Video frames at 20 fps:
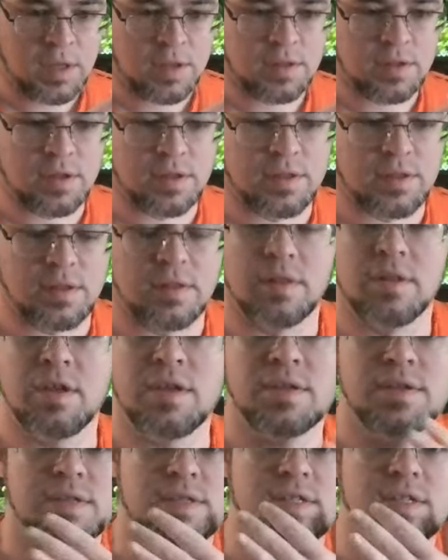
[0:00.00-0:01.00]
And
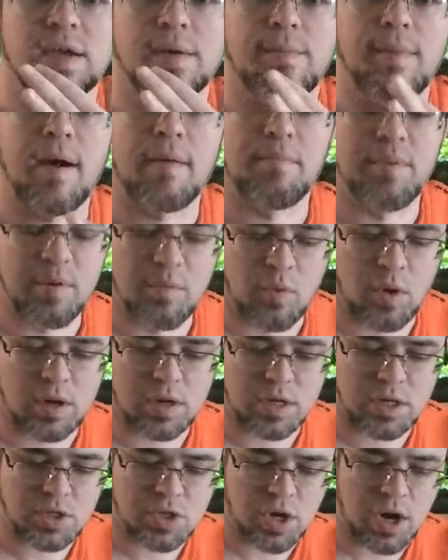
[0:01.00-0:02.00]
this is something I've been
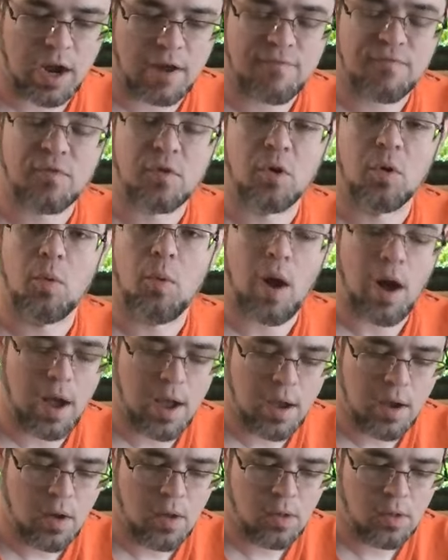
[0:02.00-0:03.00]
wanting to try for a
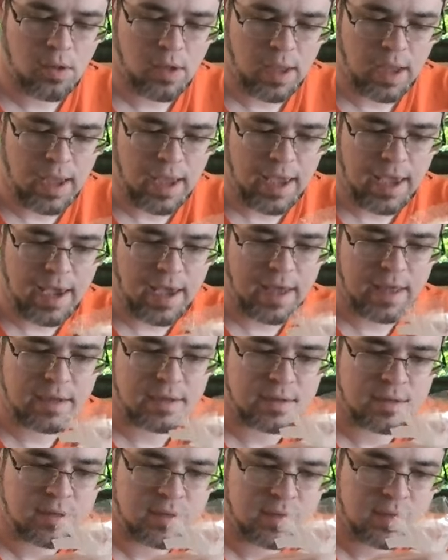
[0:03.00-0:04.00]
while,
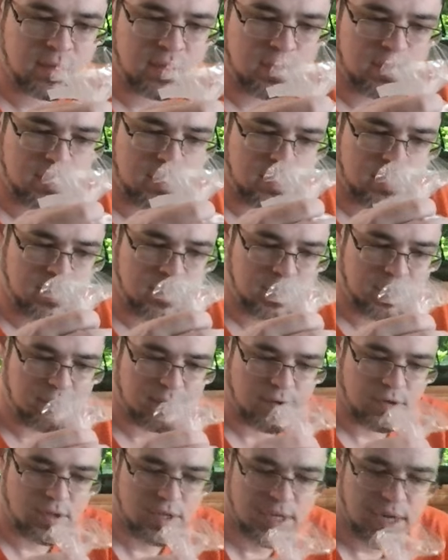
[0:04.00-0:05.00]
and you're
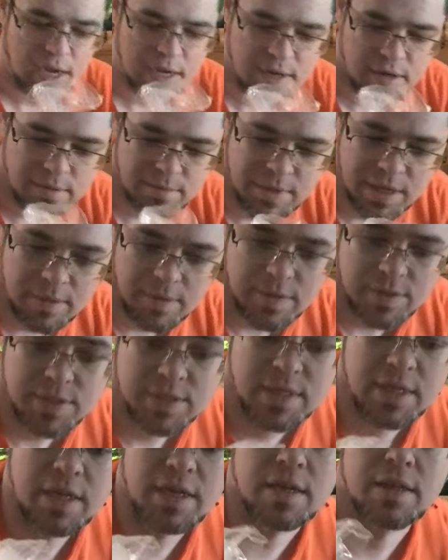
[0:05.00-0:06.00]
really not going to be able to
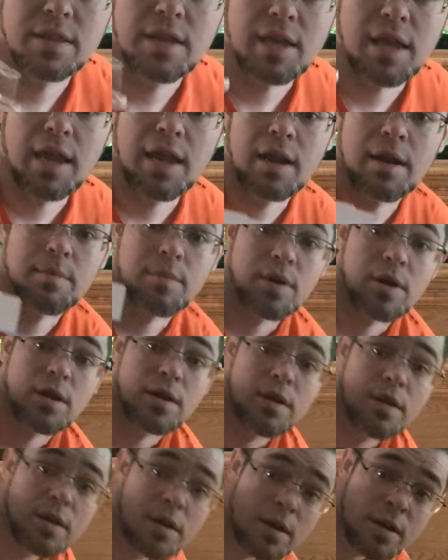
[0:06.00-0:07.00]
see it in the camera,